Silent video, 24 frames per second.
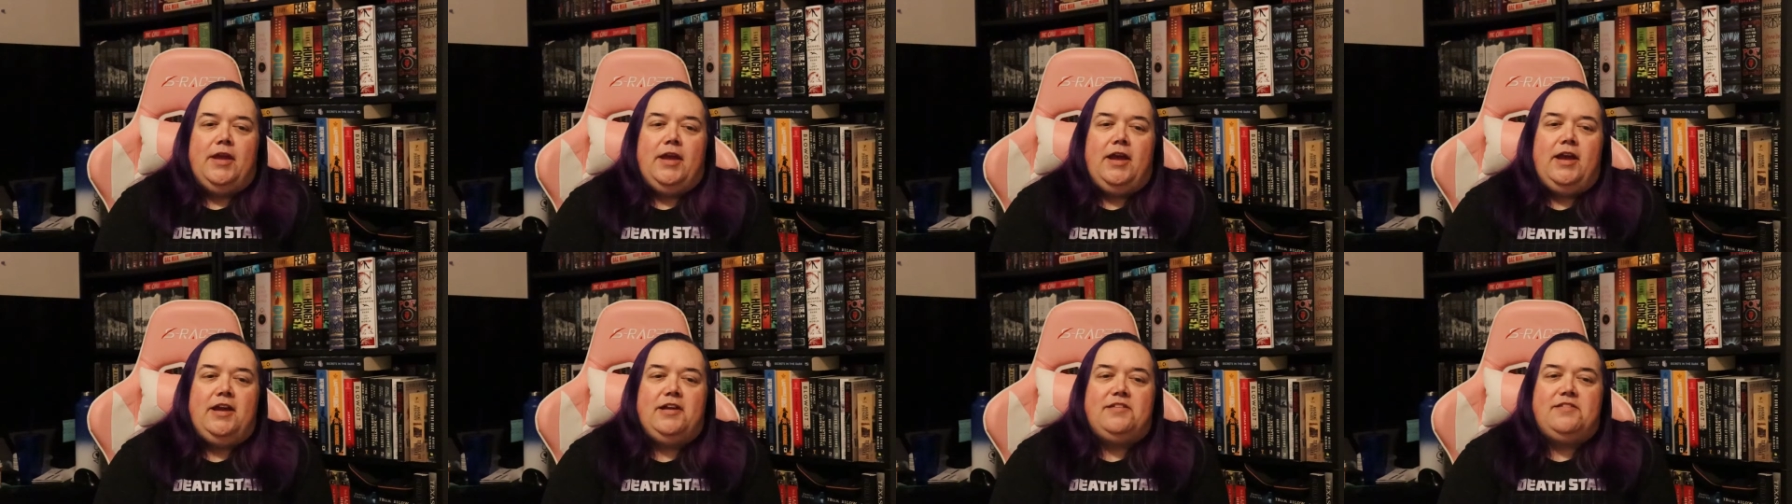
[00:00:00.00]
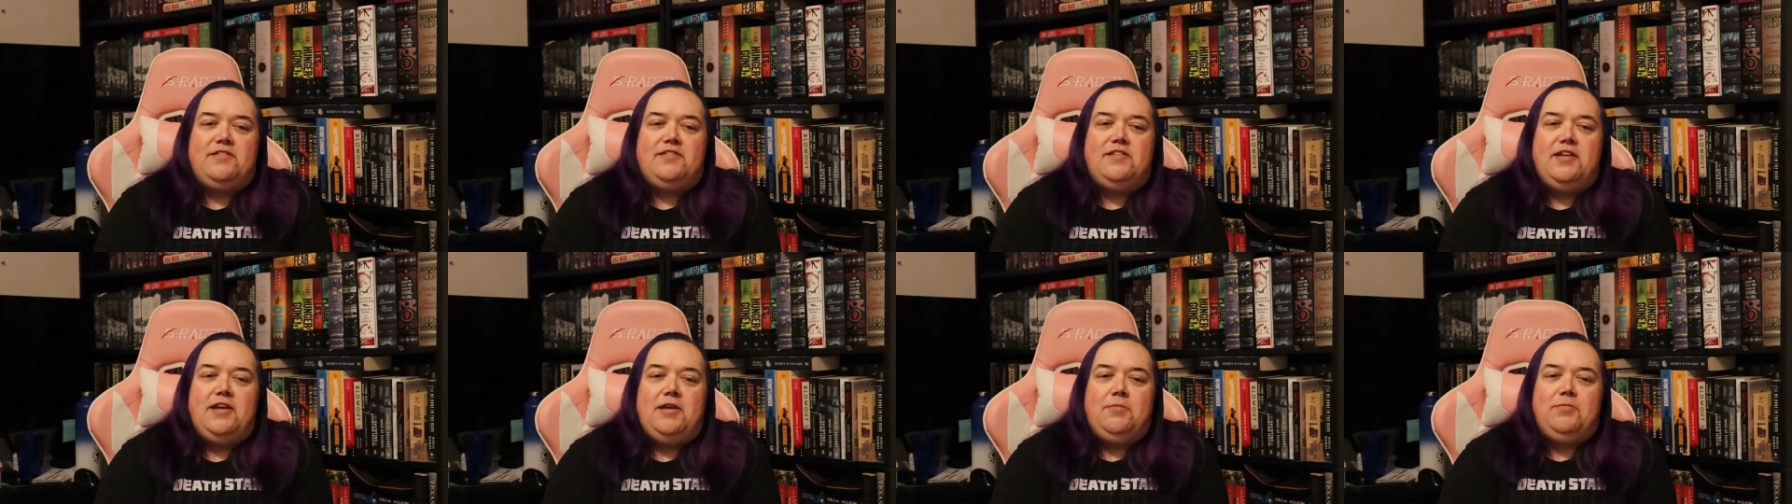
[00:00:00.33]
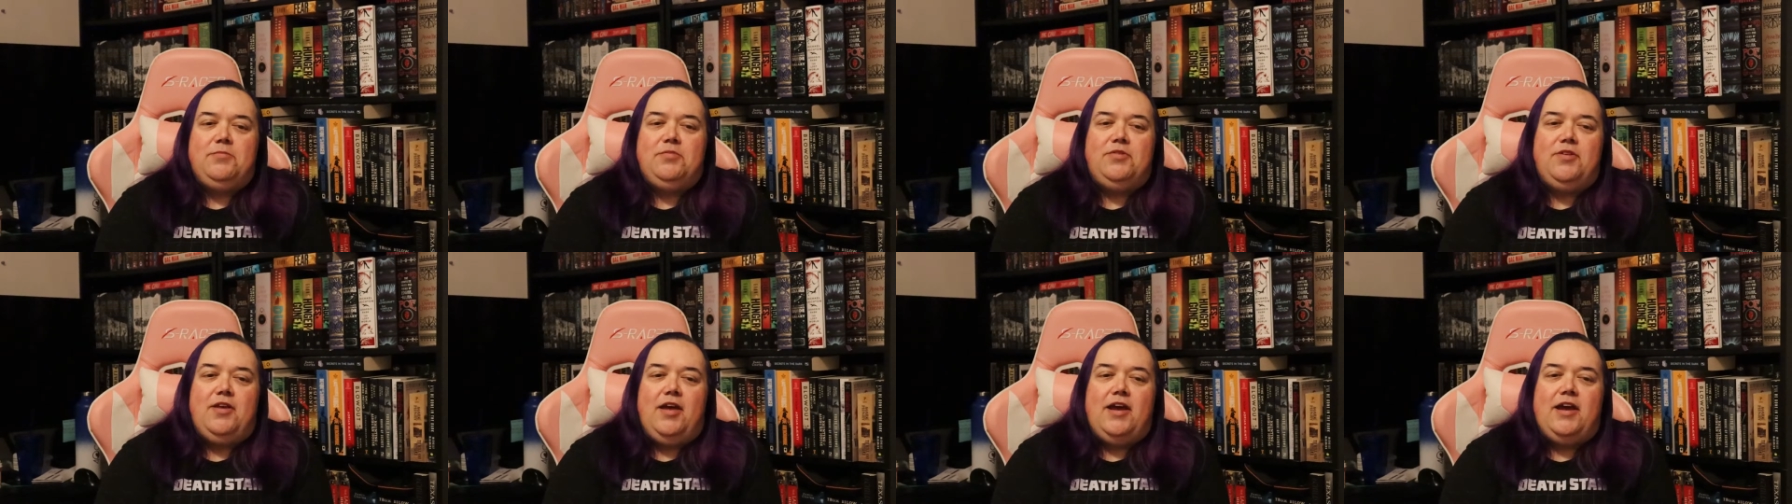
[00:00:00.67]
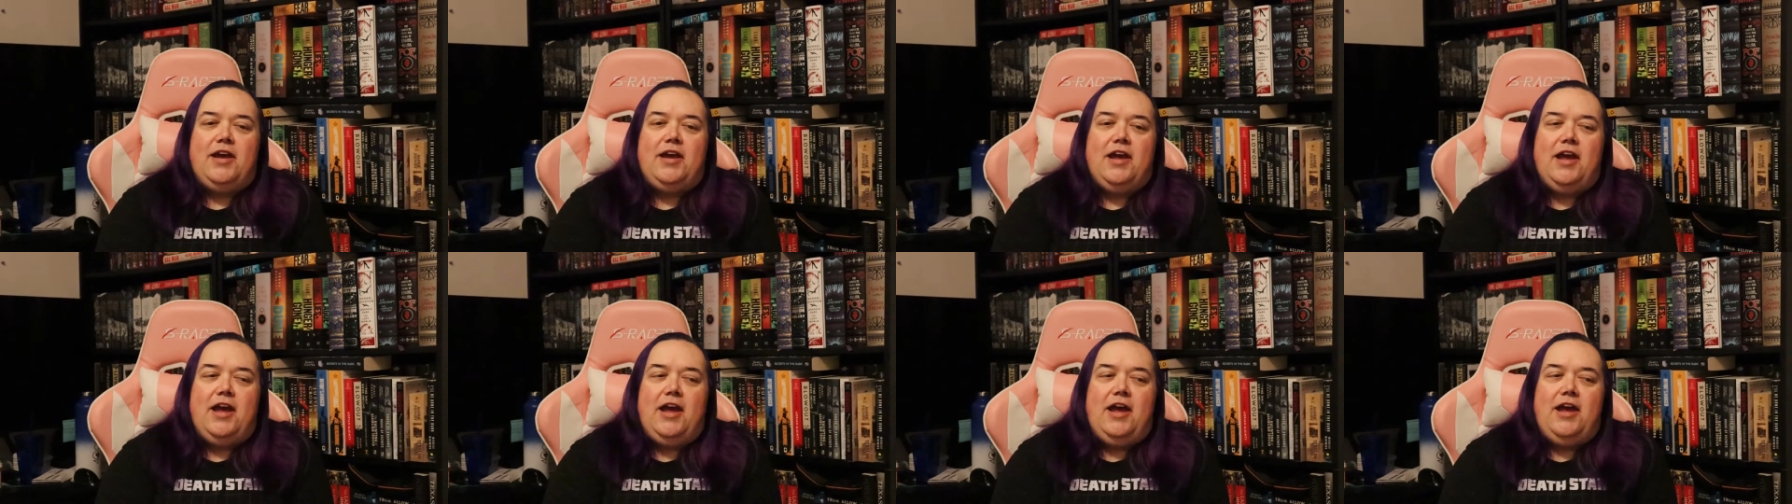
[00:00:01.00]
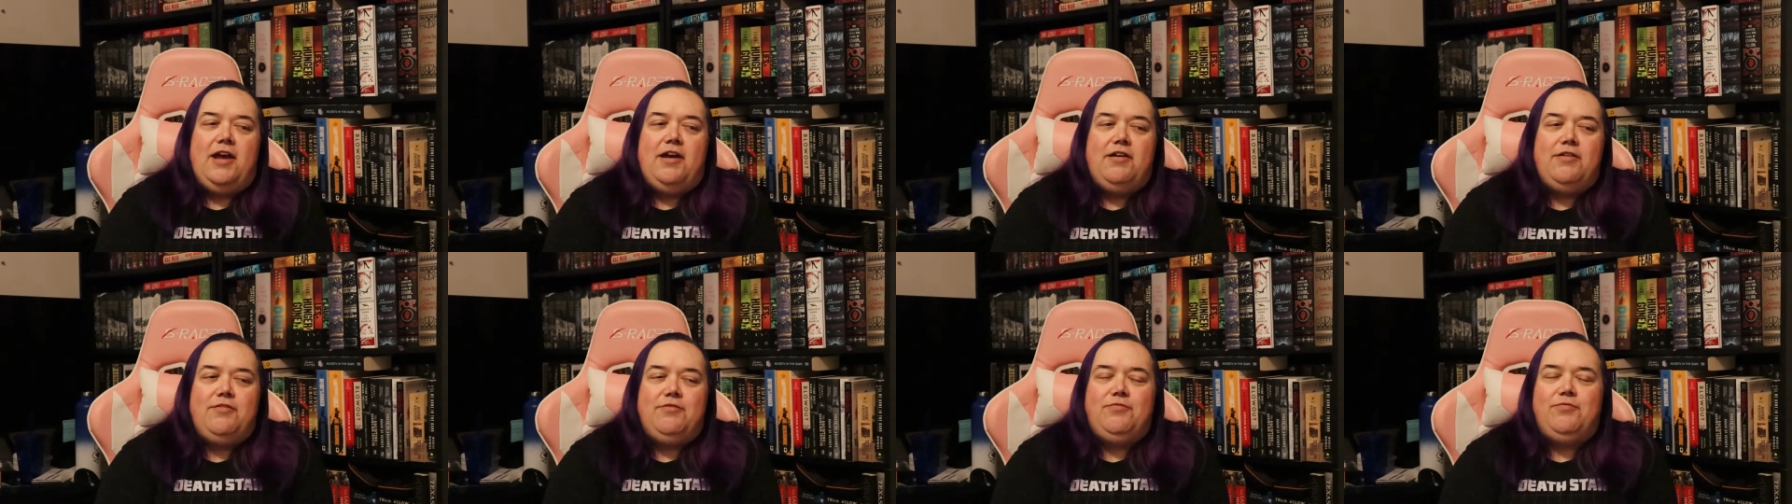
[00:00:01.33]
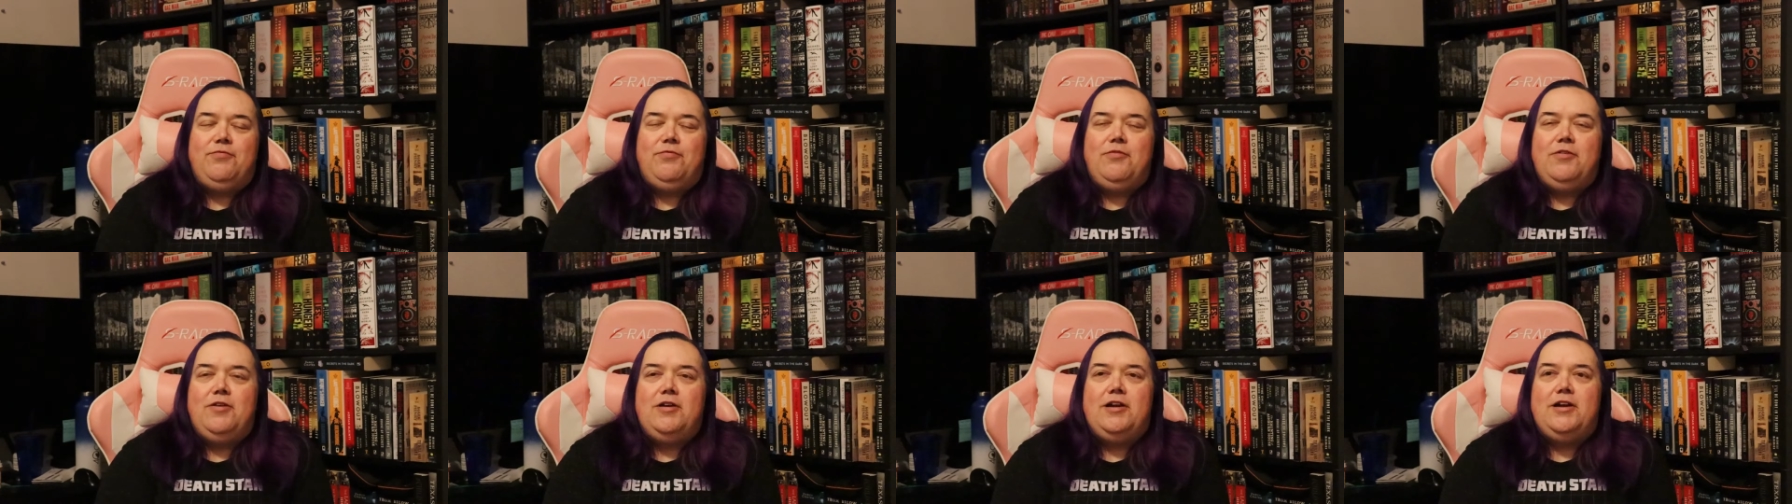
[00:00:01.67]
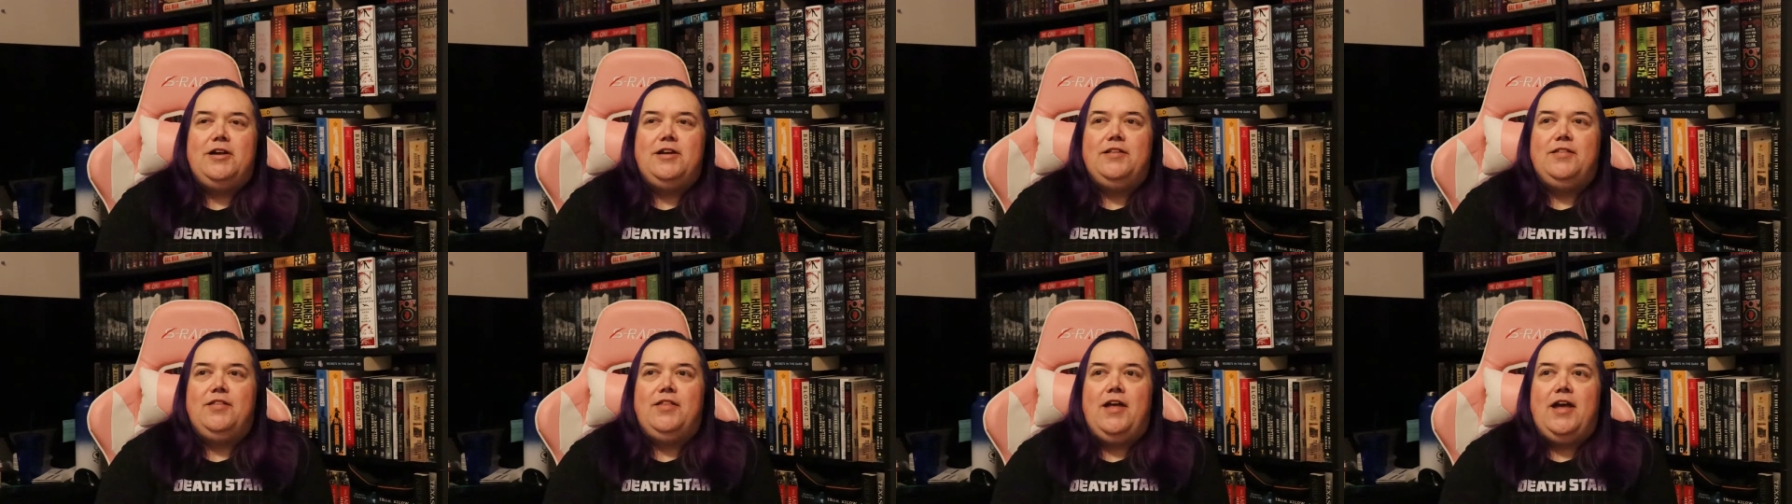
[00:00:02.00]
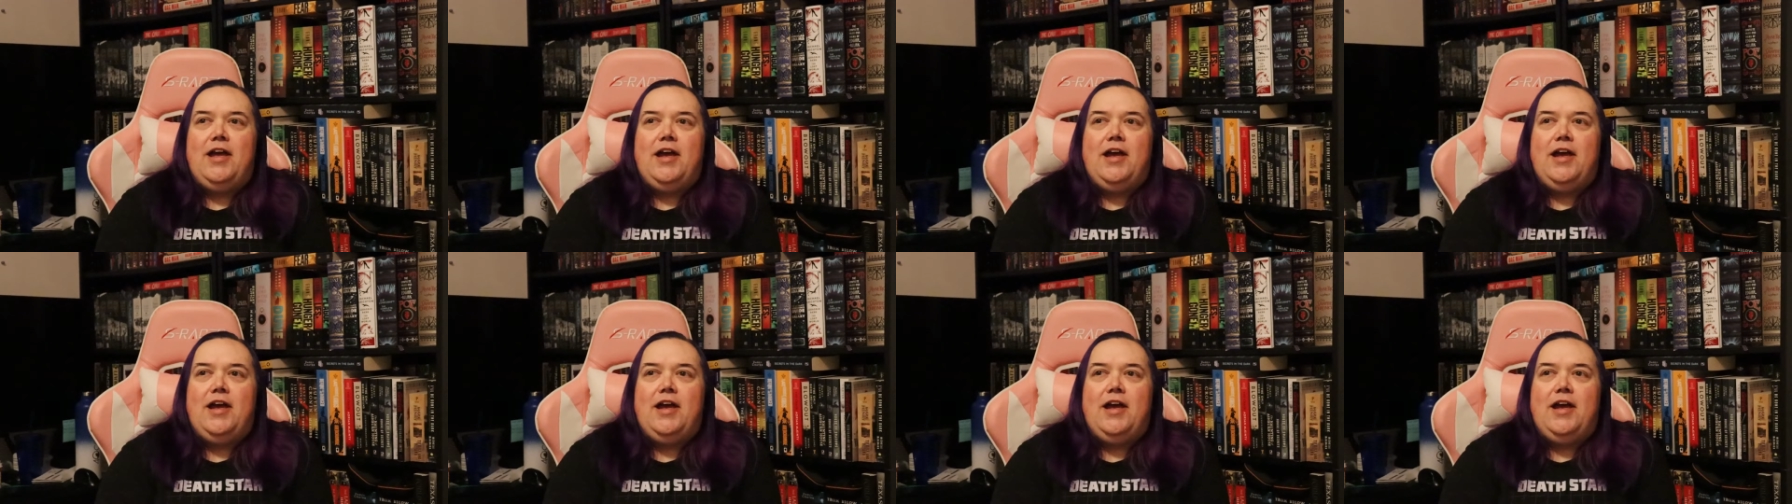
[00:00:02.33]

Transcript: it seems like every